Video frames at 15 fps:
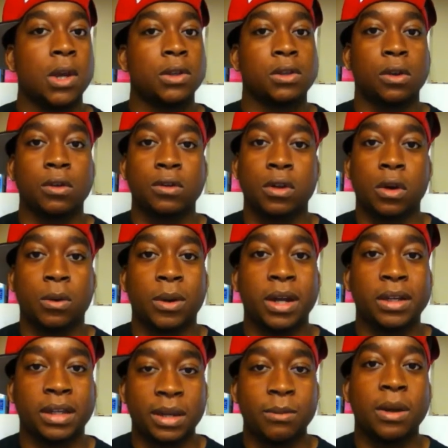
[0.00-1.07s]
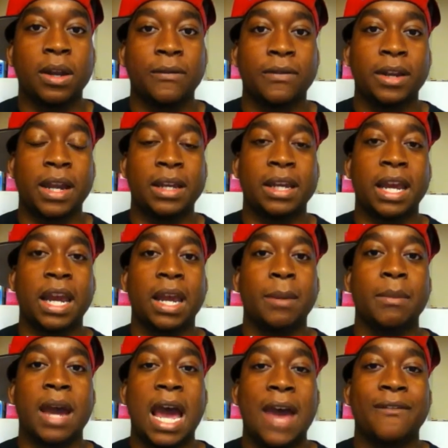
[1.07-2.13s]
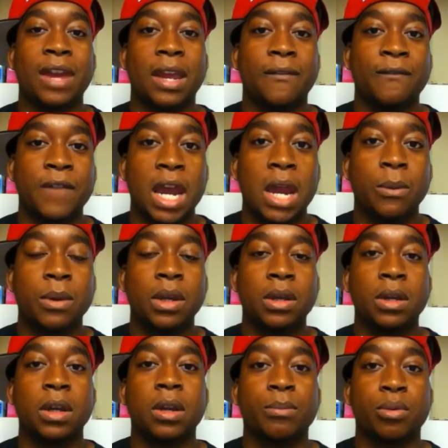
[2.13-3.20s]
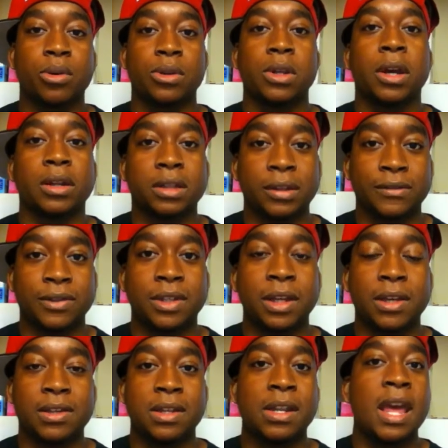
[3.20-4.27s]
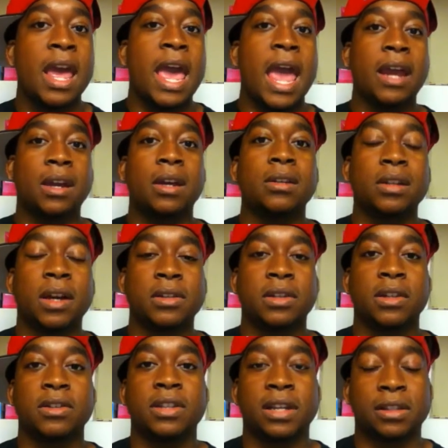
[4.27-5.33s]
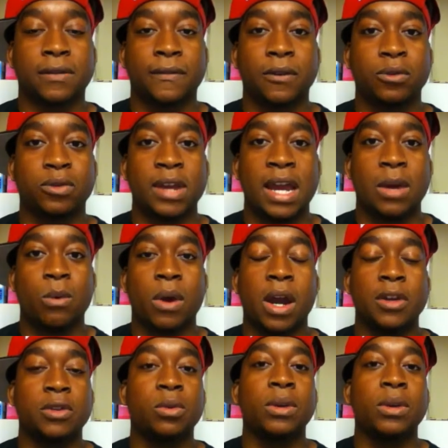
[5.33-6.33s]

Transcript: So you know what? Get ready for that game. Have a very good, productive season. And good luck to the Jacksonville Jaguars.